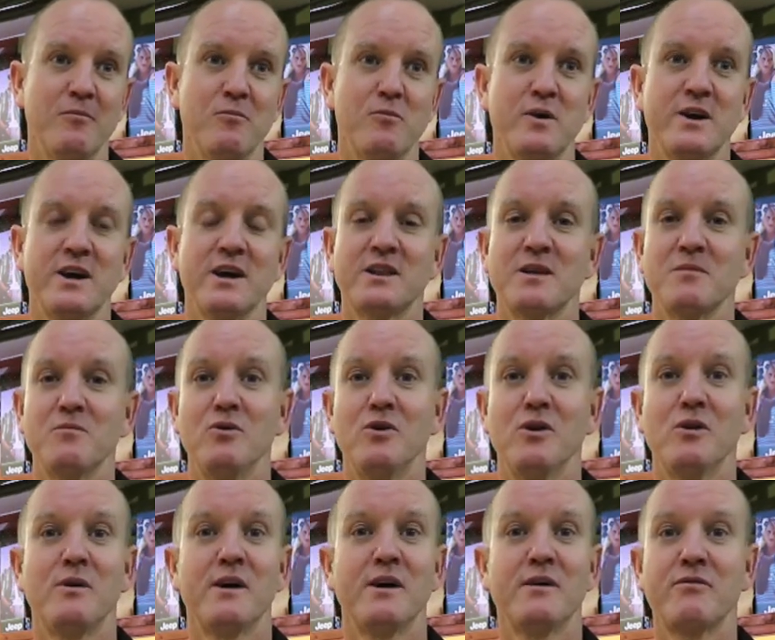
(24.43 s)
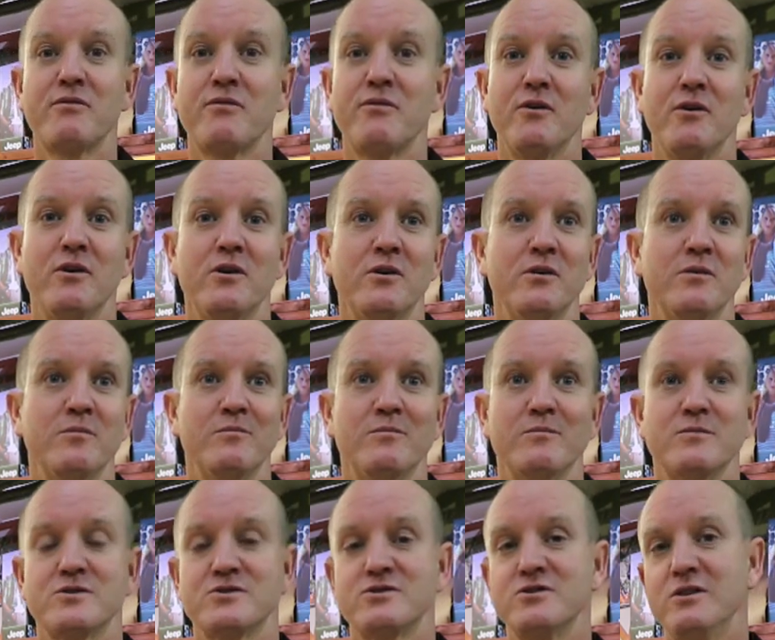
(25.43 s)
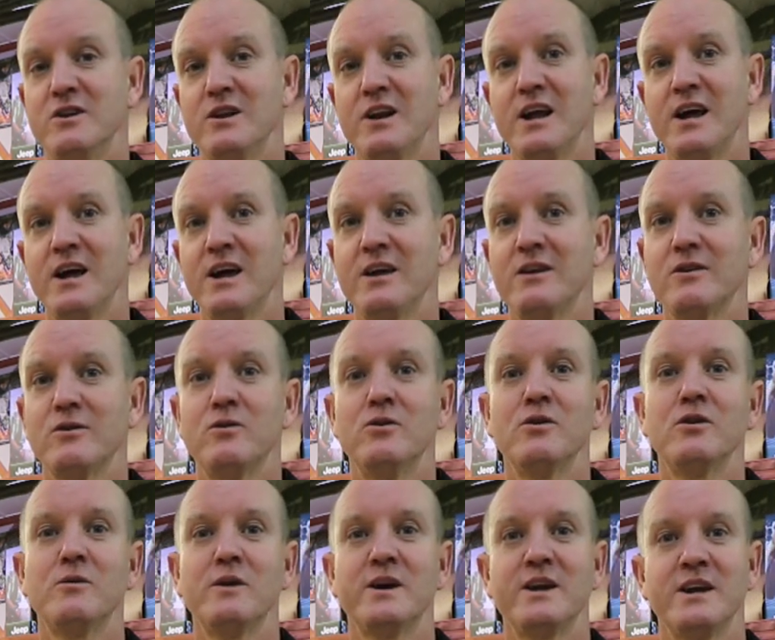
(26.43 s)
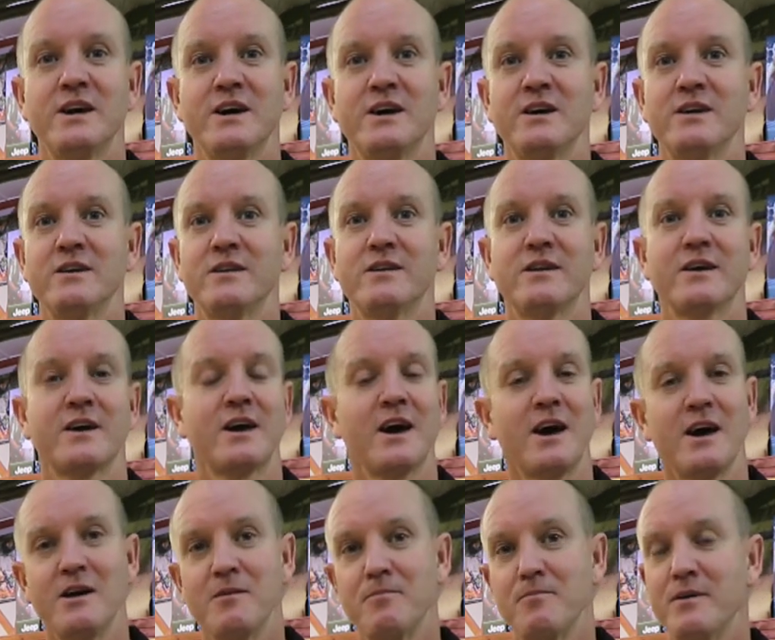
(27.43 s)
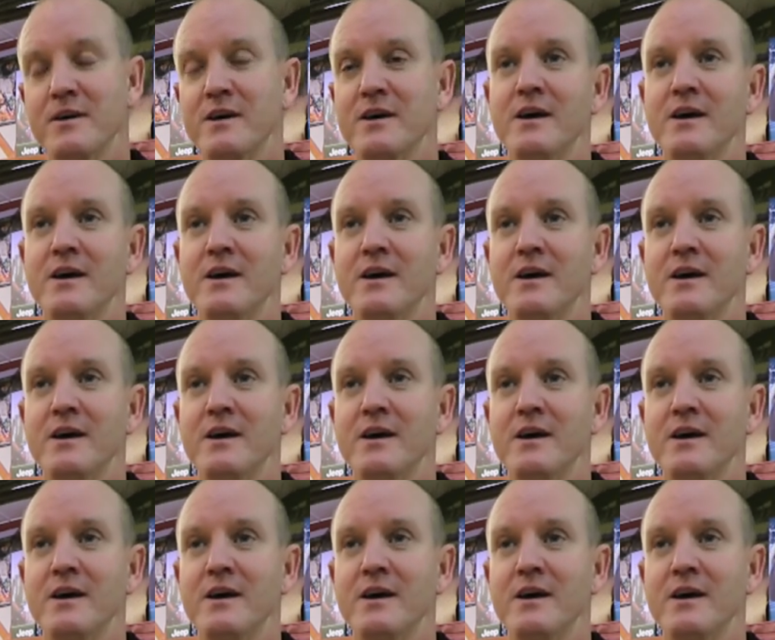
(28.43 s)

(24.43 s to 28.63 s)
We get them all the way from Zululand all the way down the Cape.